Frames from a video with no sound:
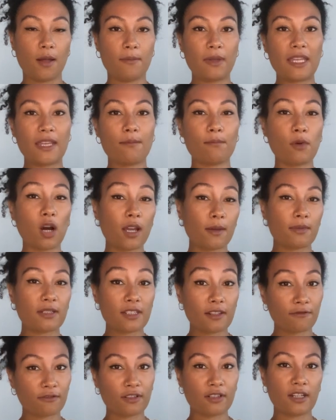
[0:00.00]
It might be
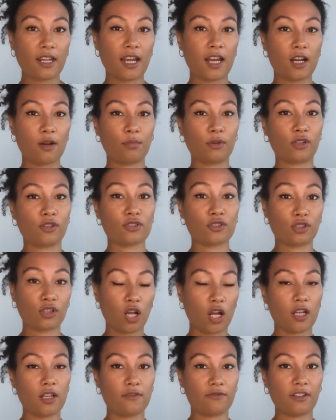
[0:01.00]
different now because of
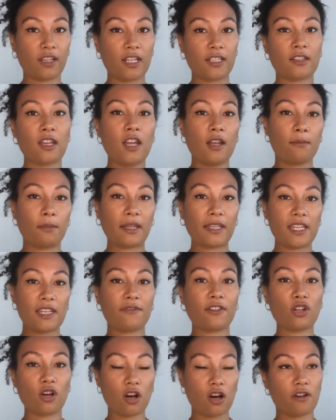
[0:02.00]
COVID, but
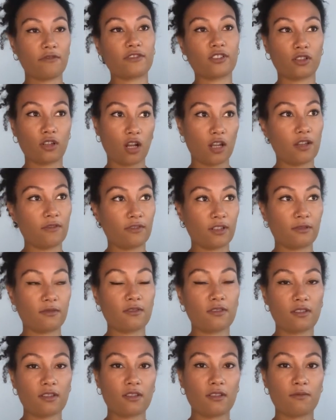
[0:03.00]
even after COVID,
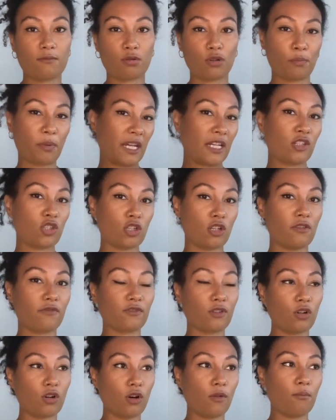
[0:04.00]
probation have
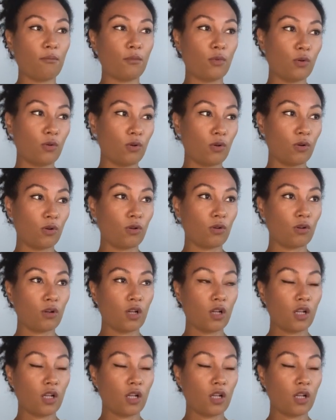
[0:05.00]
got more